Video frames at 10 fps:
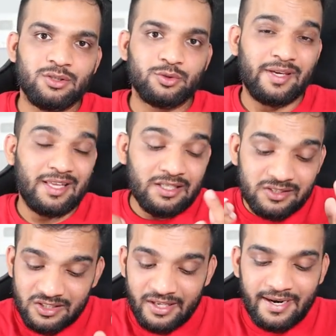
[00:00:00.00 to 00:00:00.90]
So I can
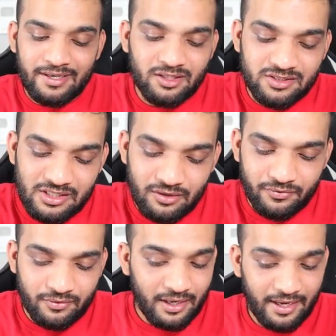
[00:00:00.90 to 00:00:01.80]
easily get the
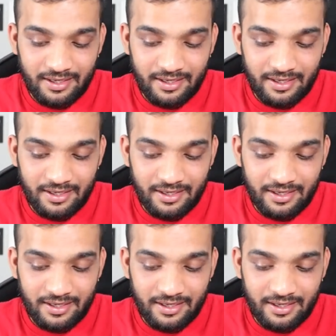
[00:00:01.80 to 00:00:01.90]
sieve.